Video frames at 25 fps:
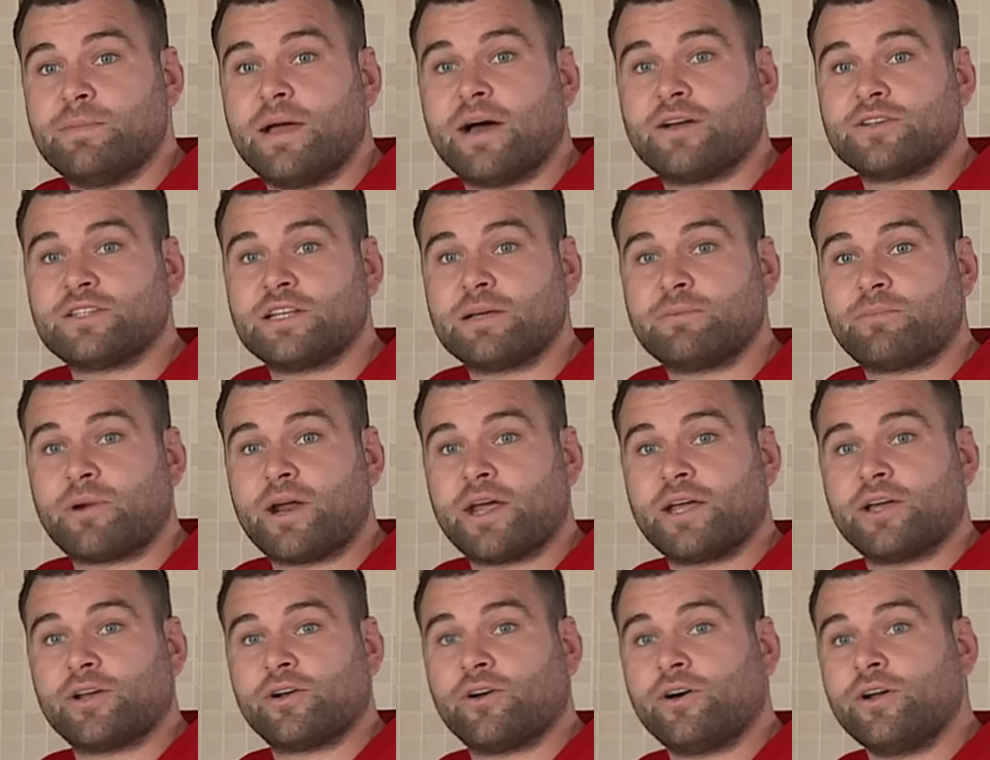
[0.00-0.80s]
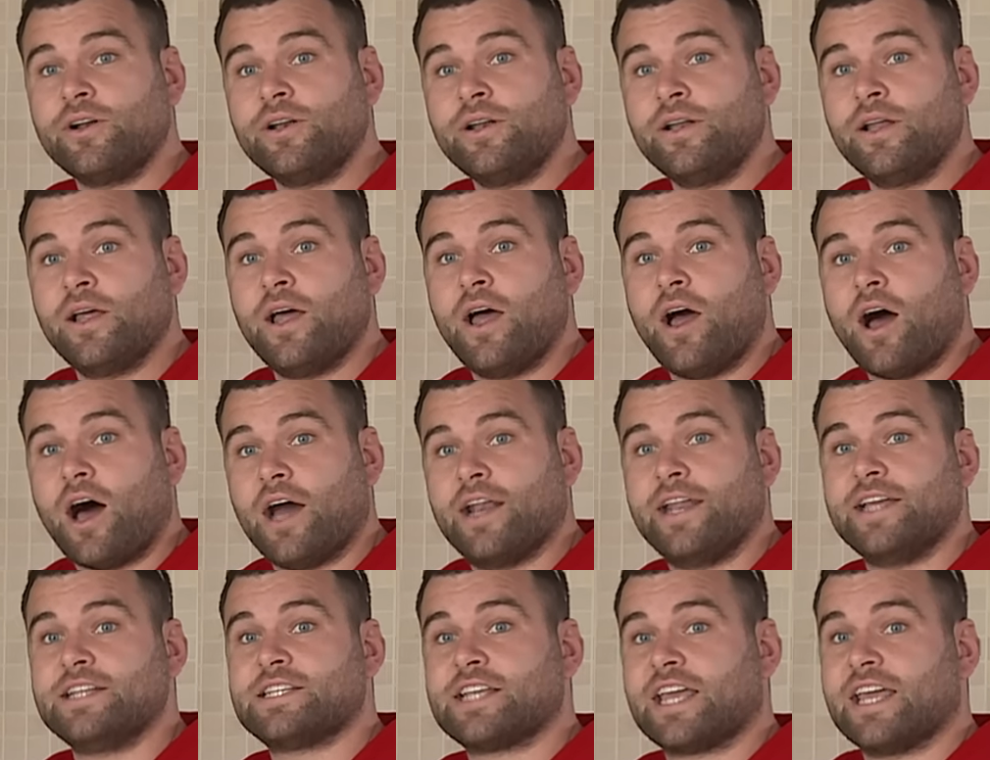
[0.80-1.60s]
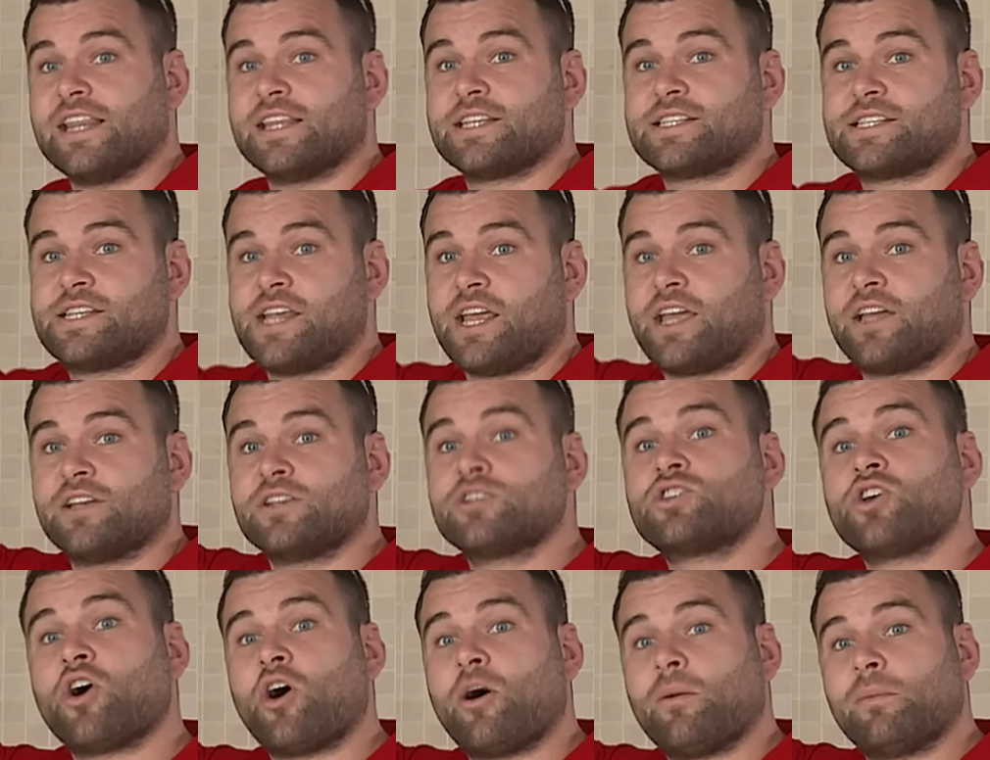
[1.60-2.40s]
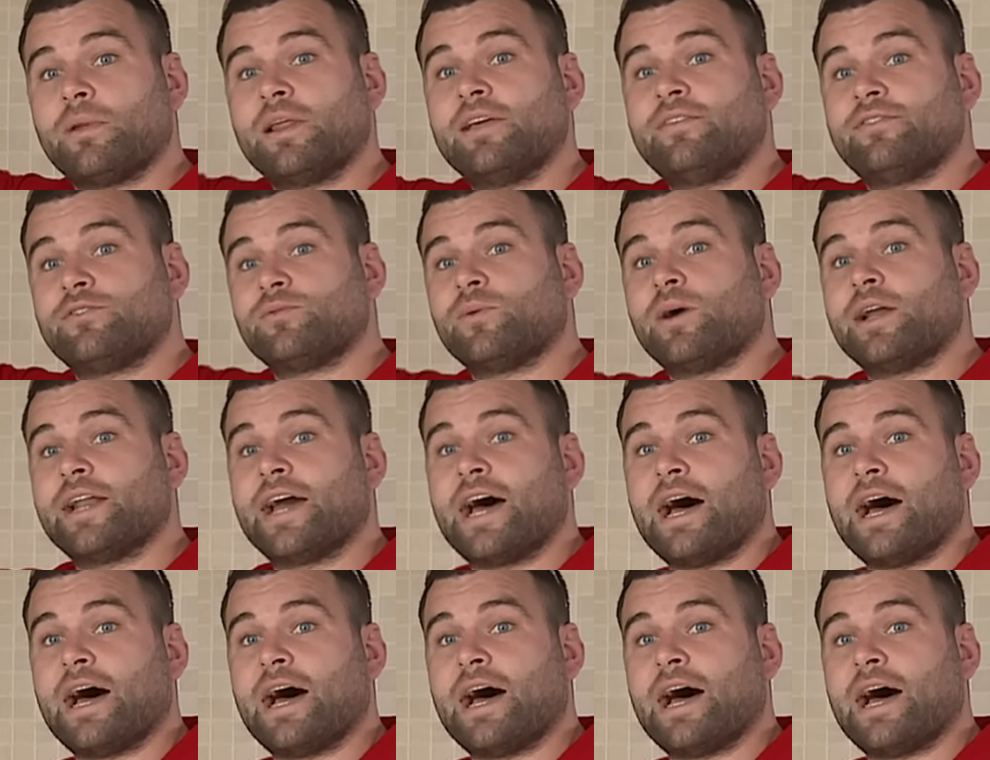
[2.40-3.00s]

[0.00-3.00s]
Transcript: mounting bracket on, I need to get the second top left one